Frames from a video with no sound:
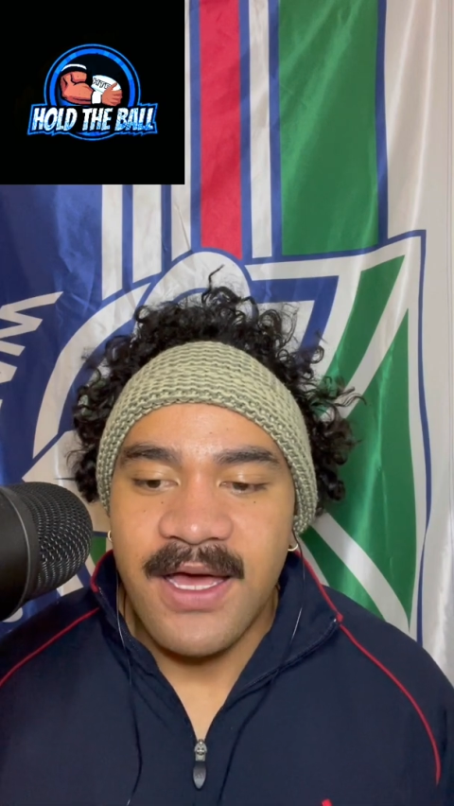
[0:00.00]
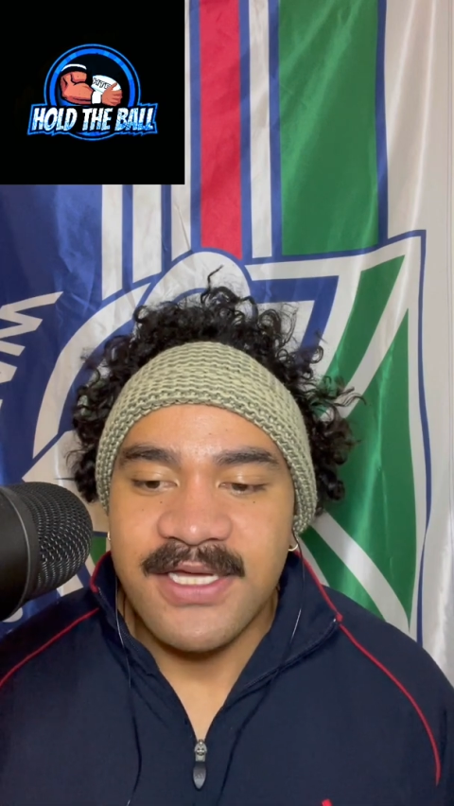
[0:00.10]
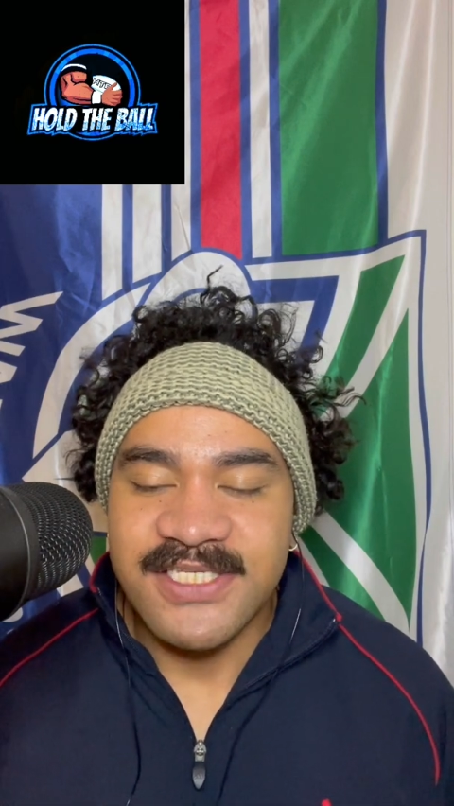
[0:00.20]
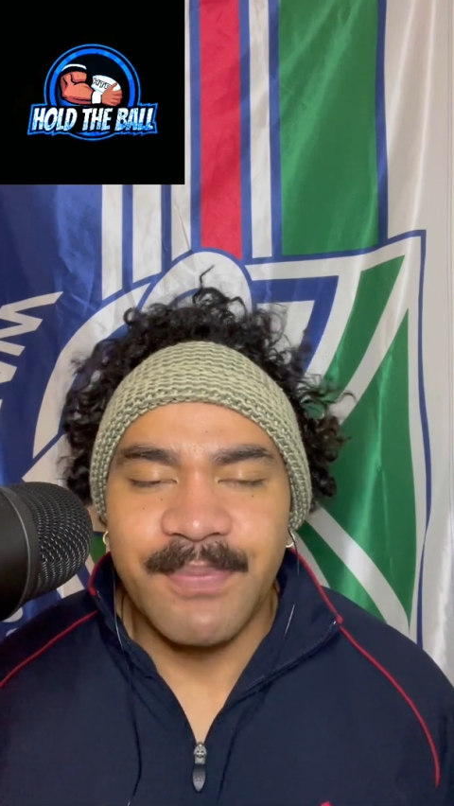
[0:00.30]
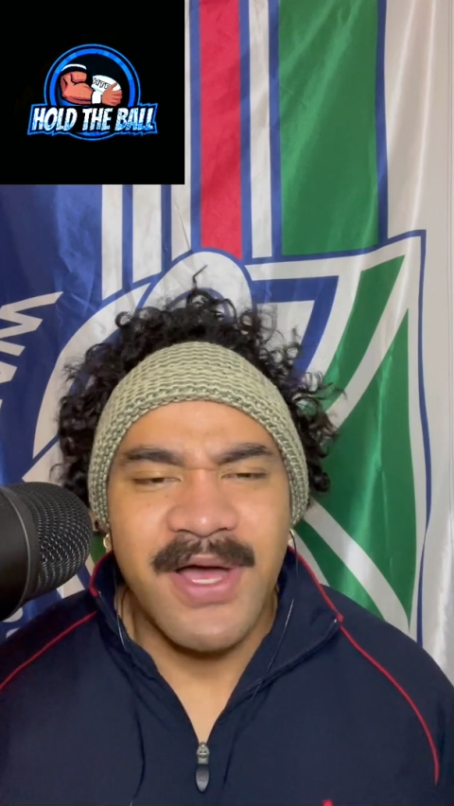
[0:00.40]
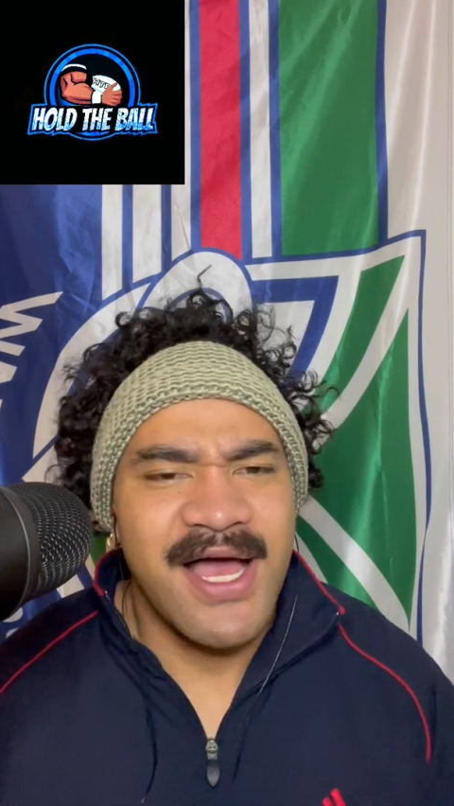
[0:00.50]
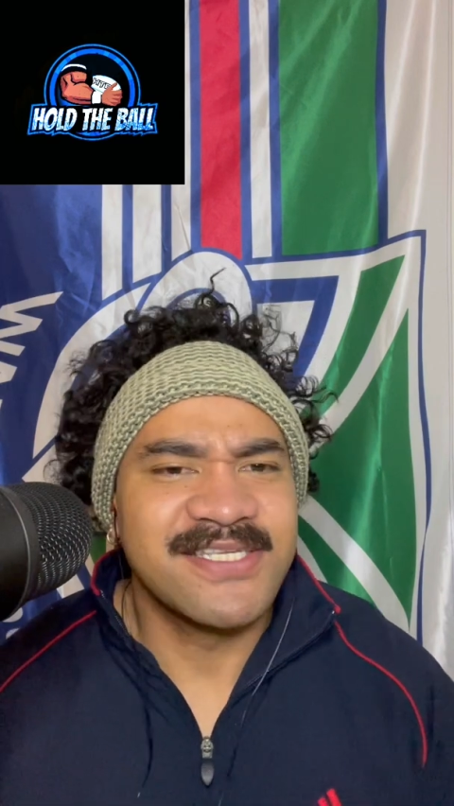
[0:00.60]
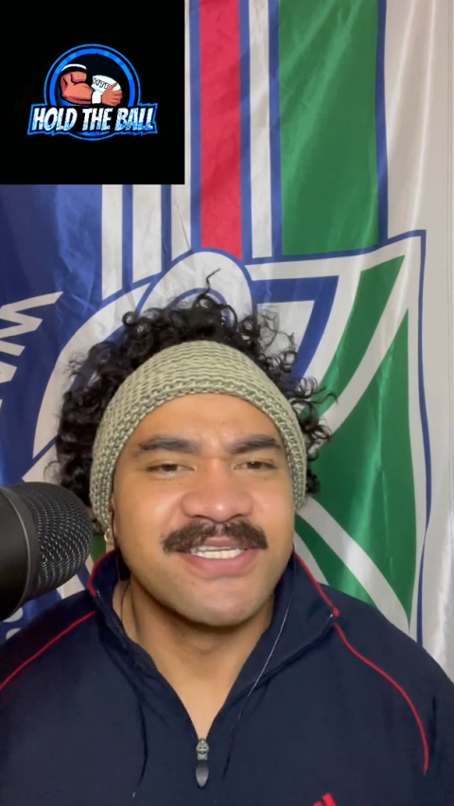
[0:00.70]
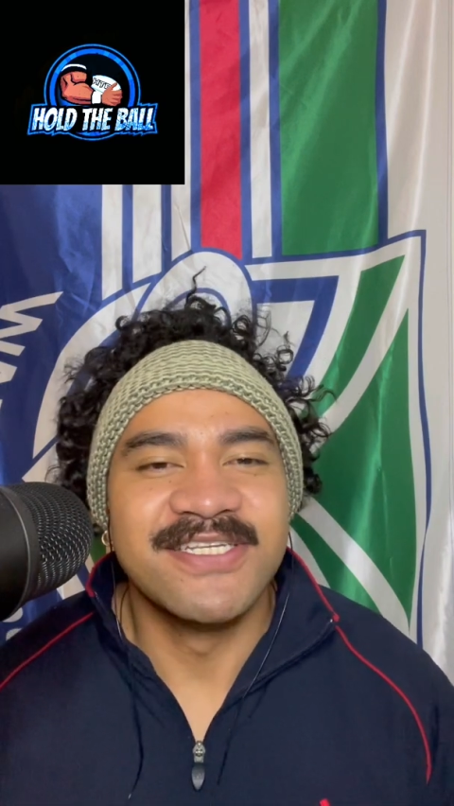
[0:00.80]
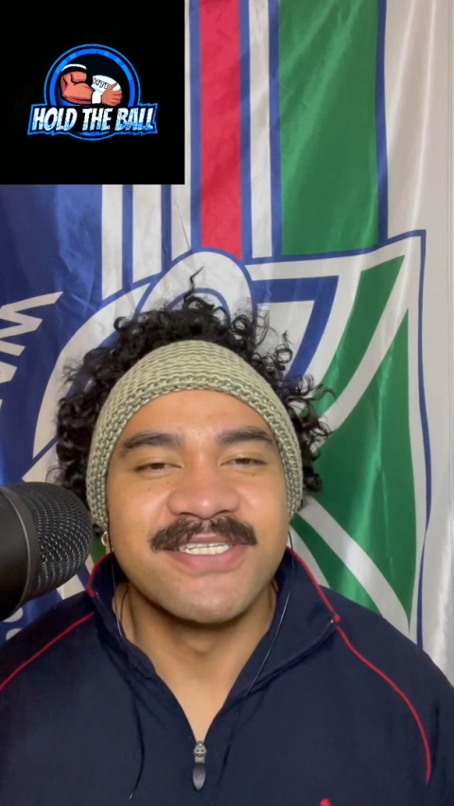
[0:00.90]

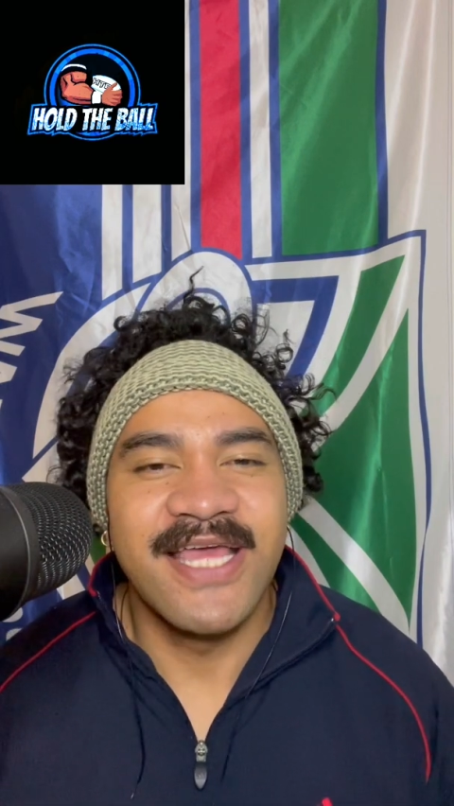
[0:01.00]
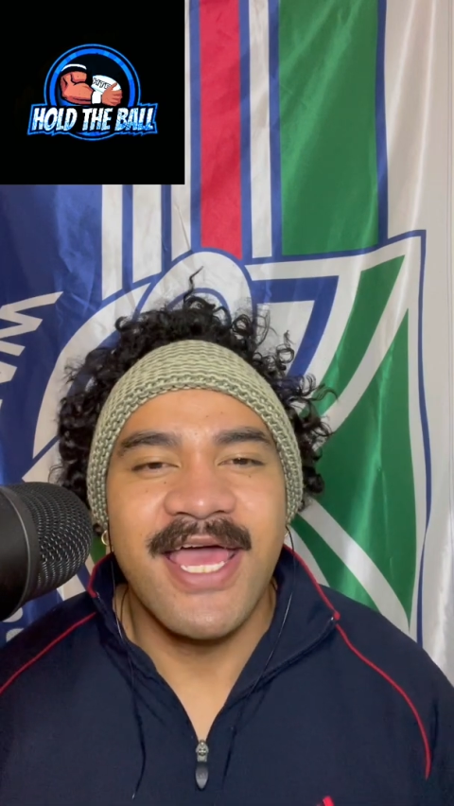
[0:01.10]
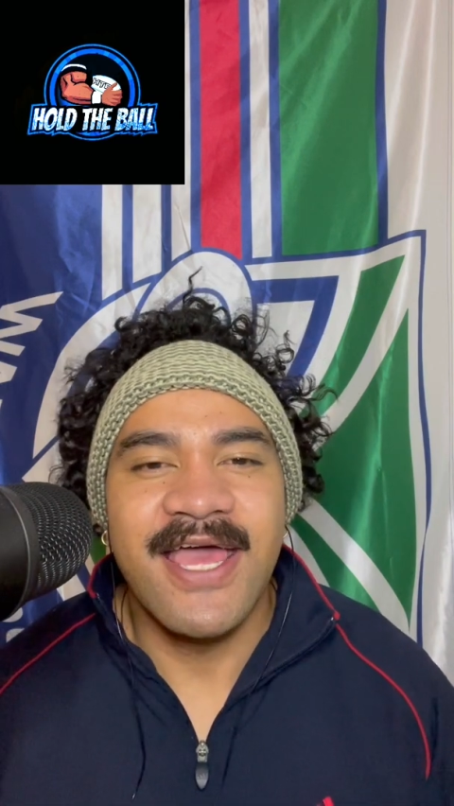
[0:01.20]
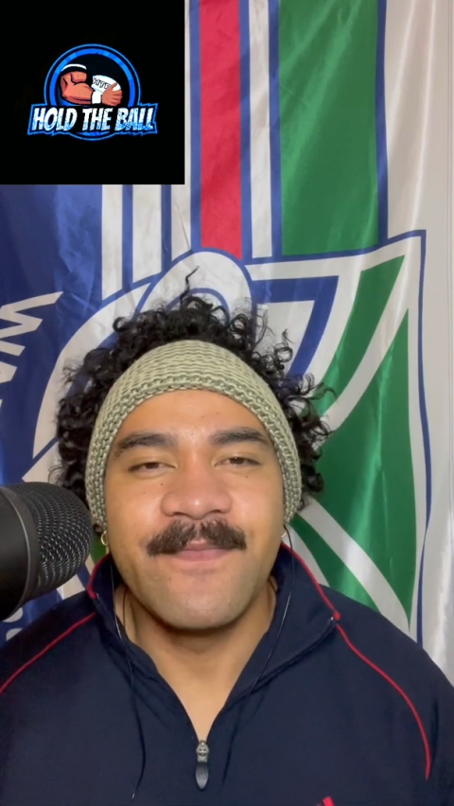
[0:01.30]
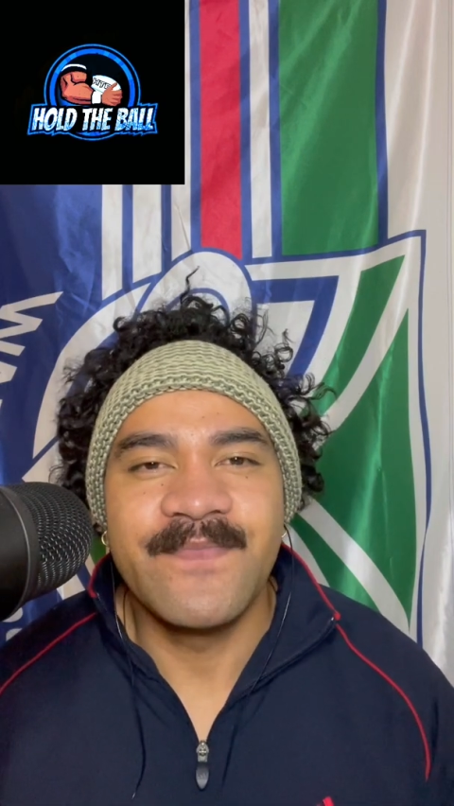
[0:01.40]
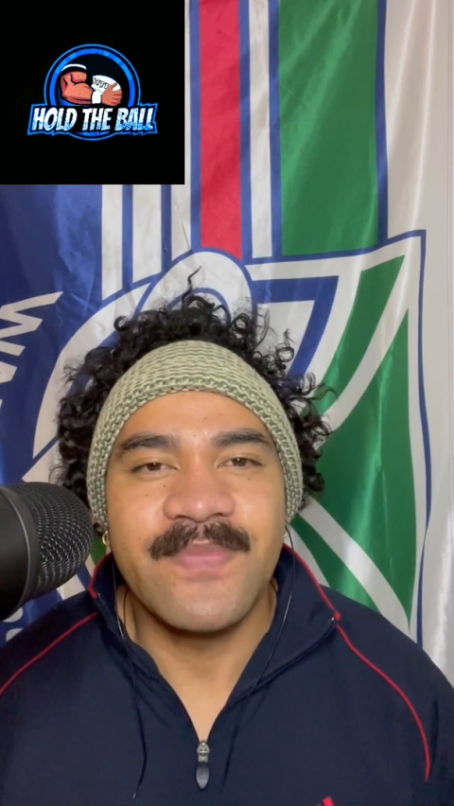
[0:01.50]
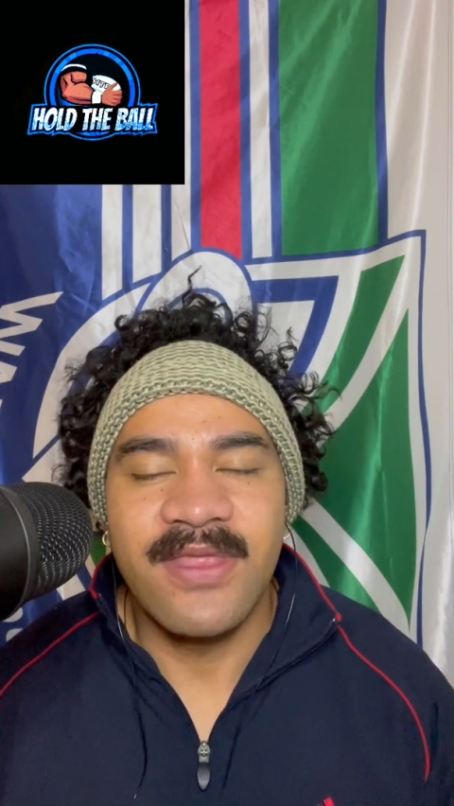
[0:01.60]
sparks in his game,